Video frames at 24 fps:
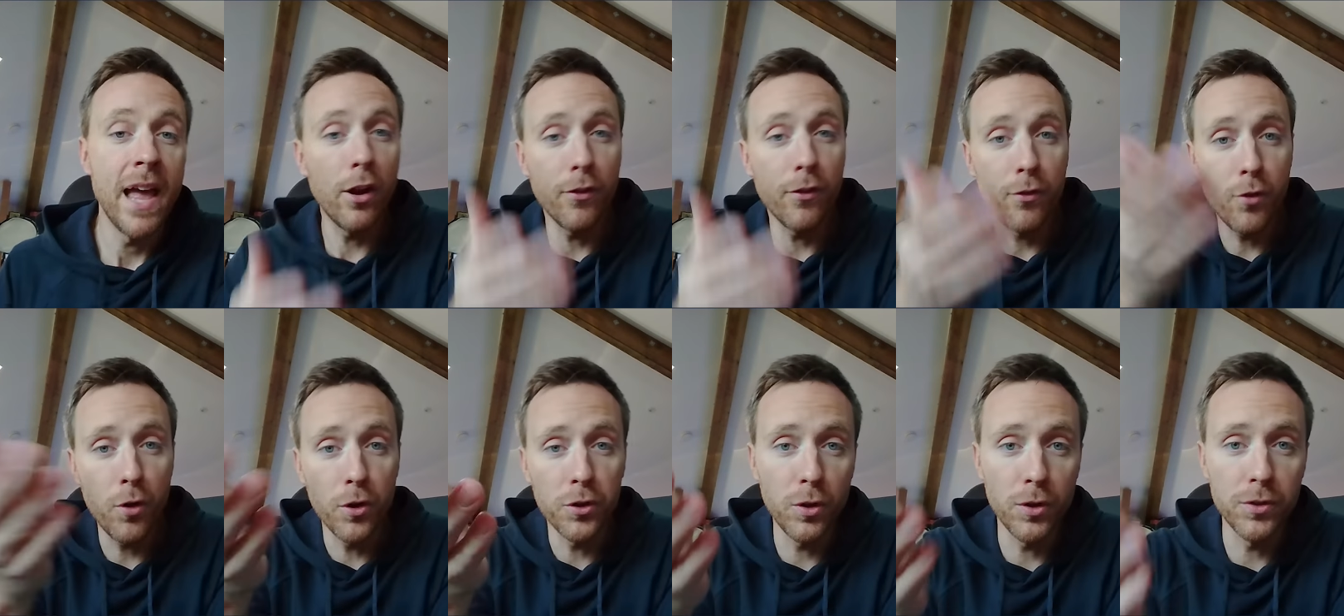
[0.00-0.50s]
And
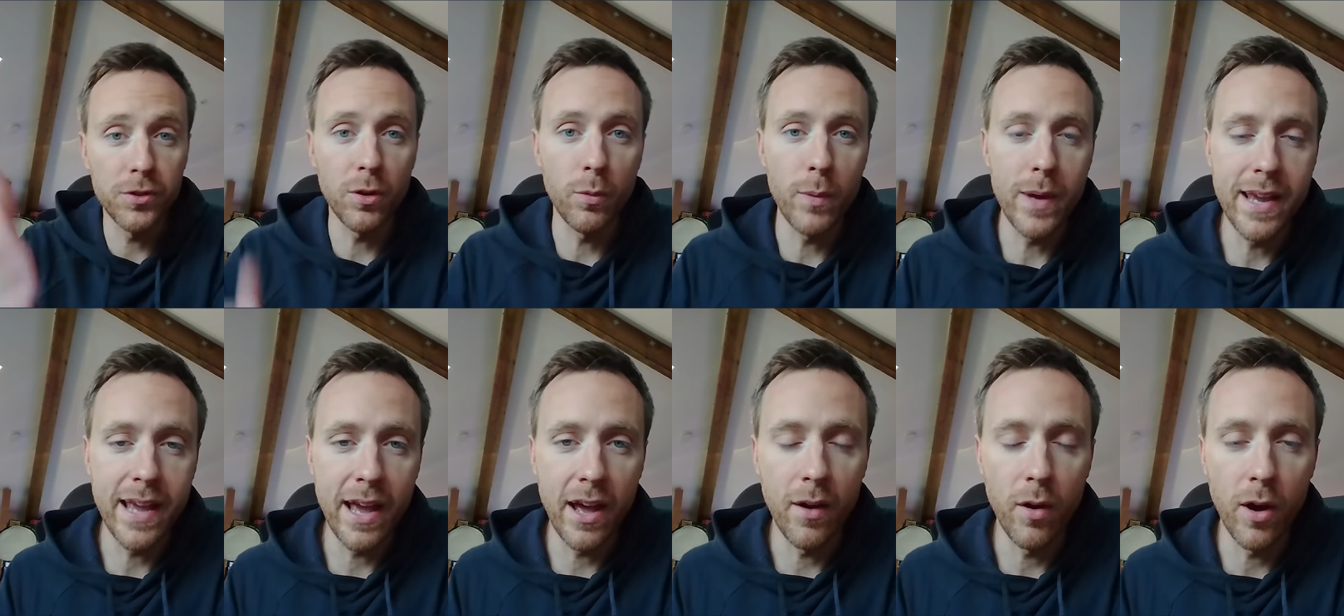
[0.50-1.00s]
of course, also
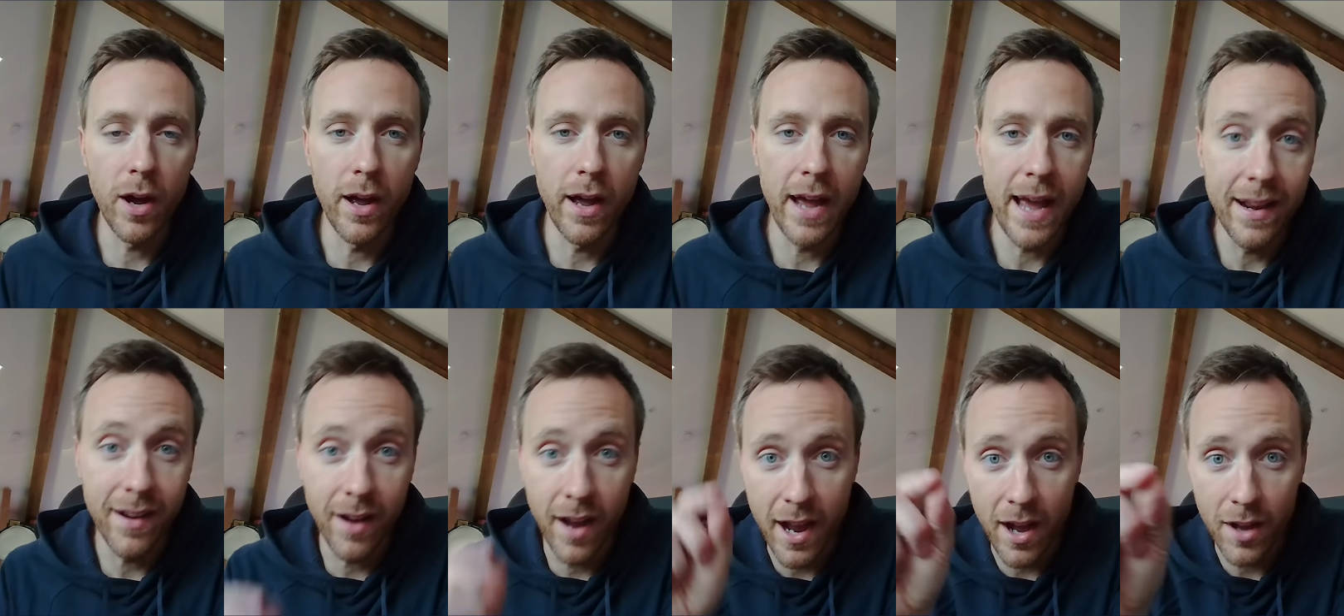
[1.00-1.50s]
we get
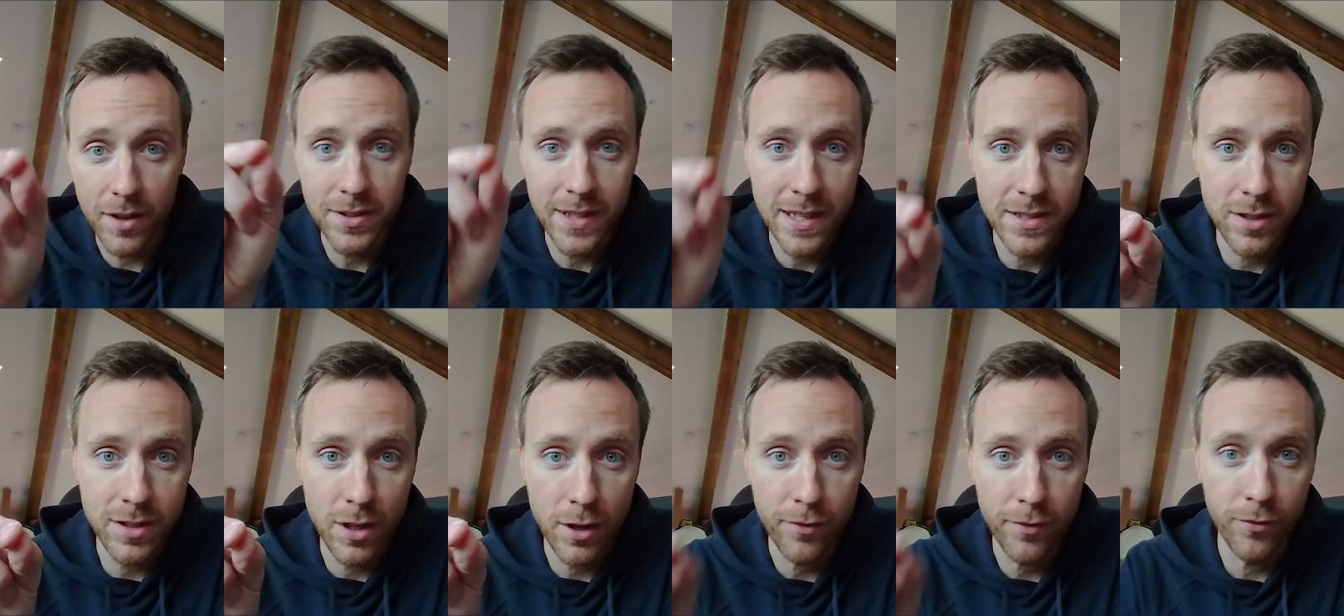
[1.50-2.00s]
an IR
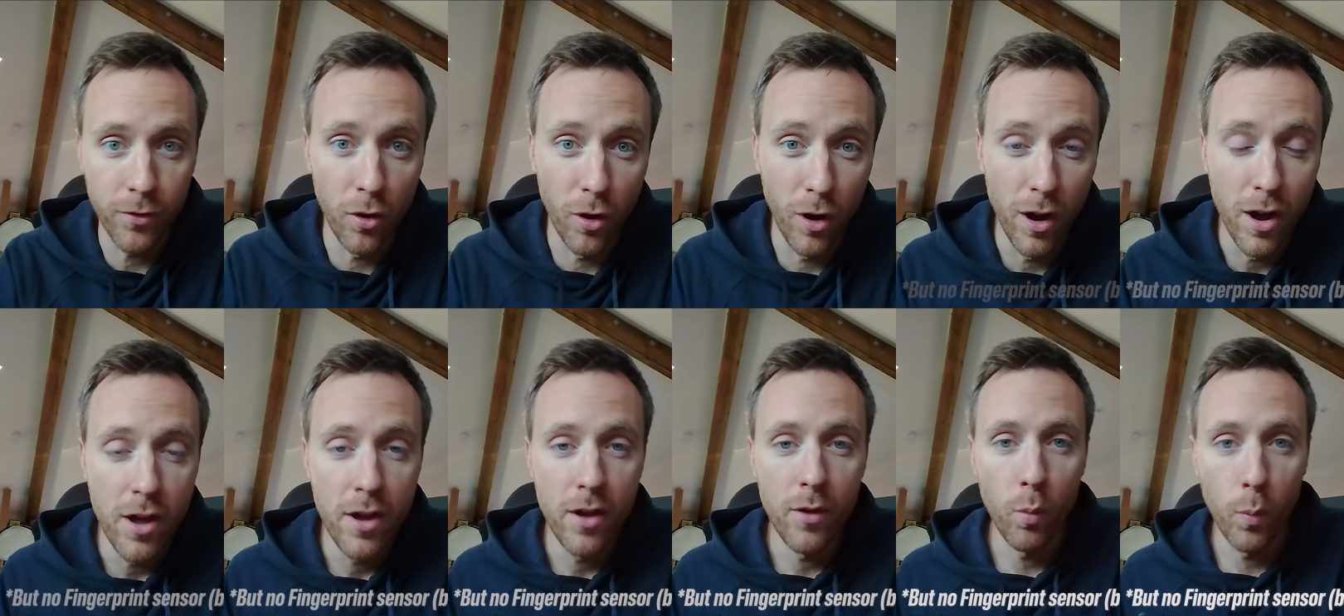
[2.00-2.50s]
sensor
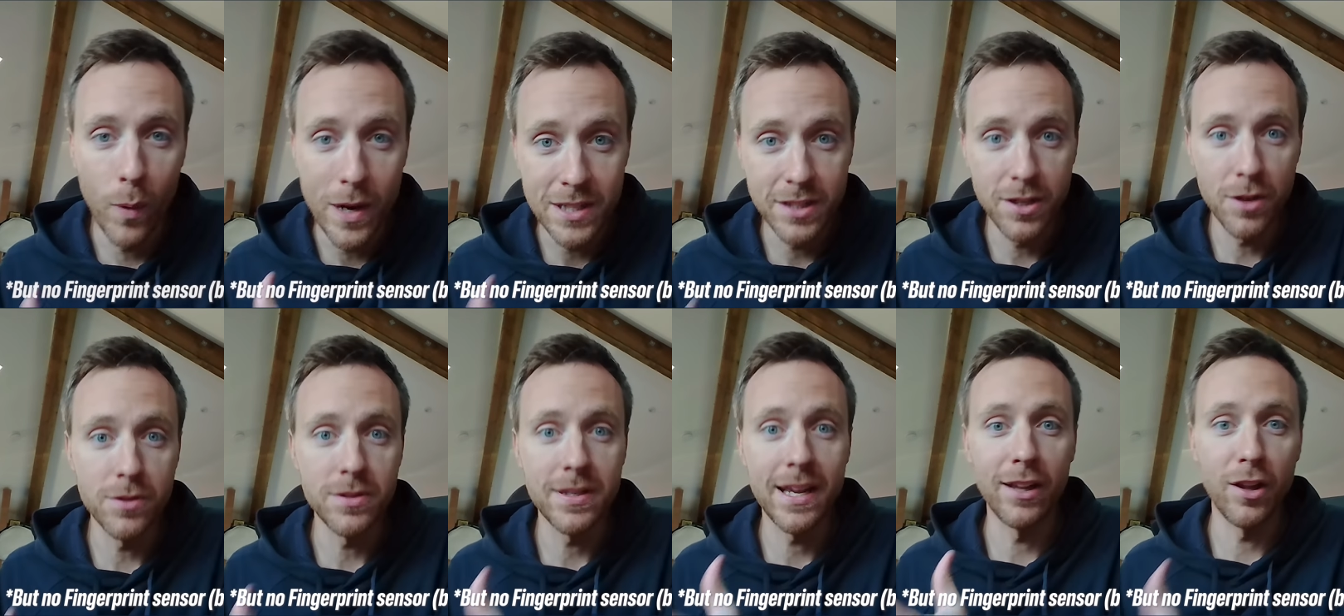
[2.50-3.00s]
for
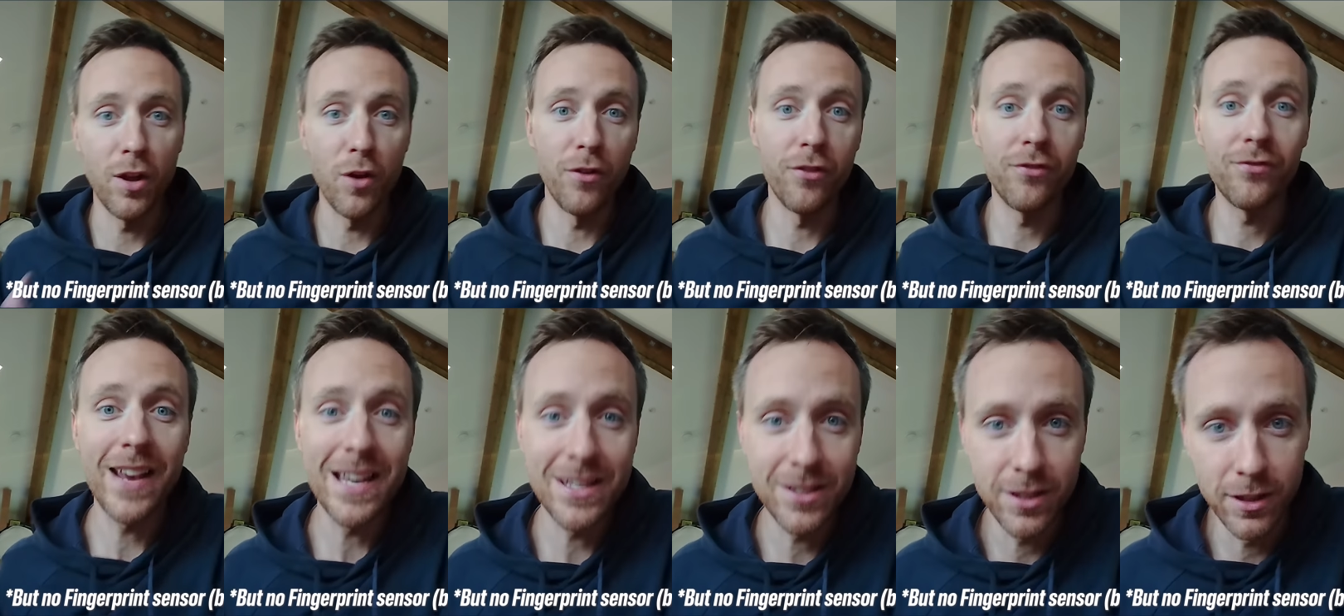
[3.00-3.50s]
Windows Hello
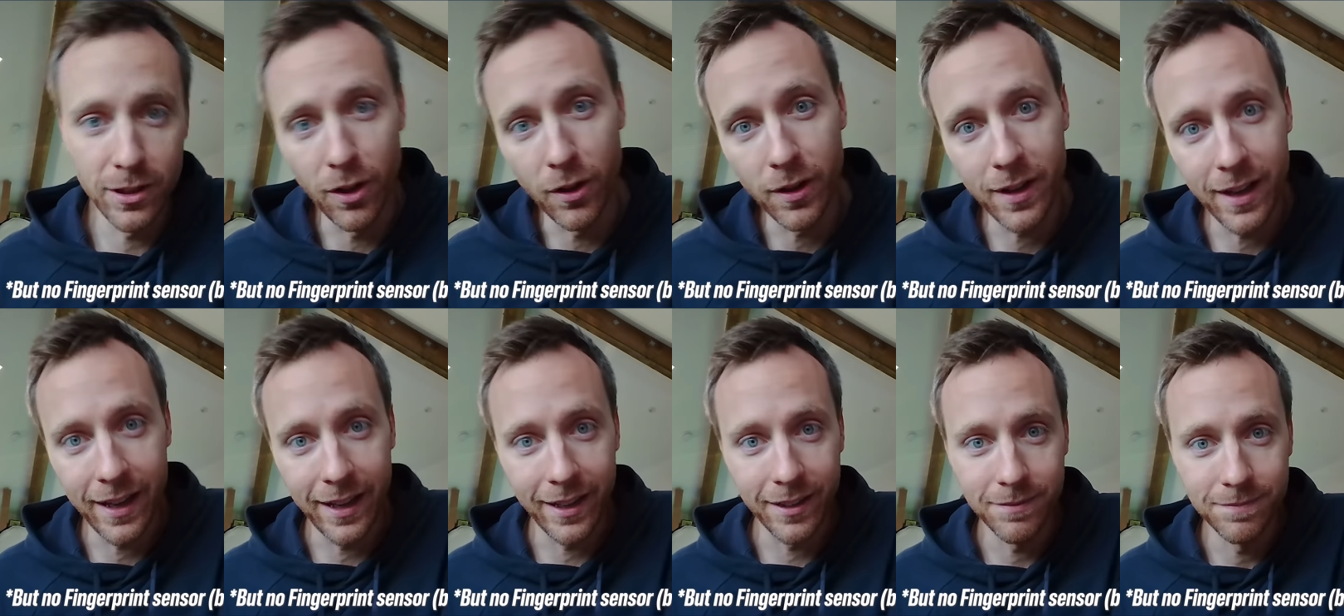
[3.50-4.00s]
face
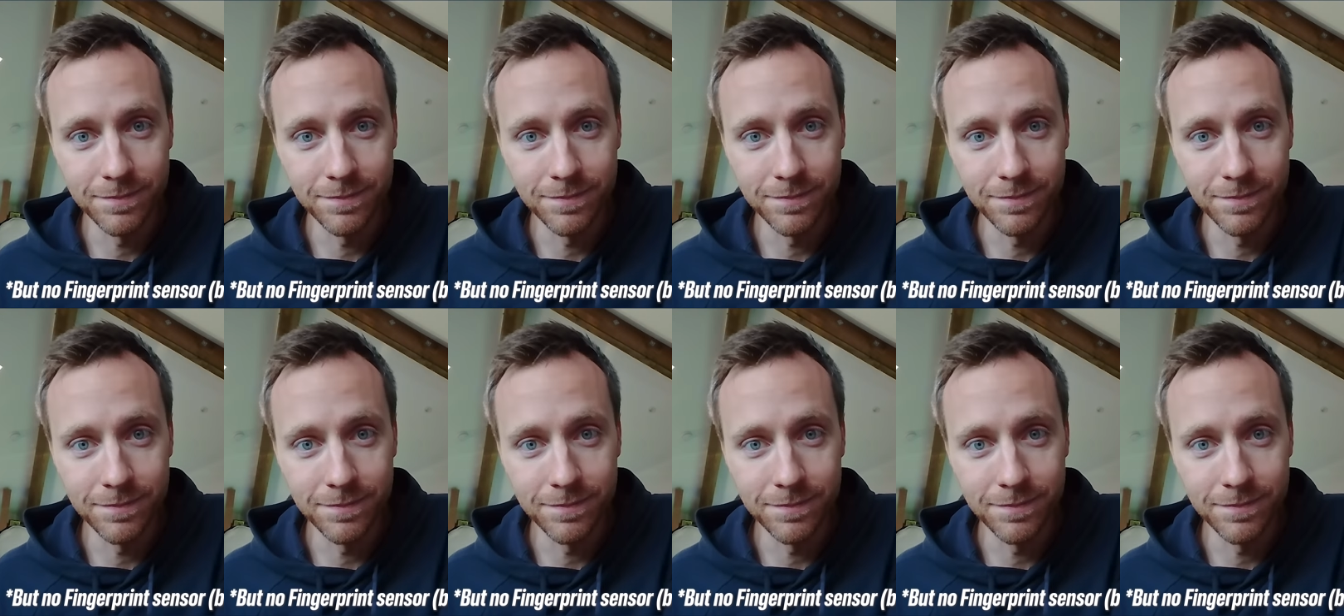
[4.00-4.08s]
unlocking.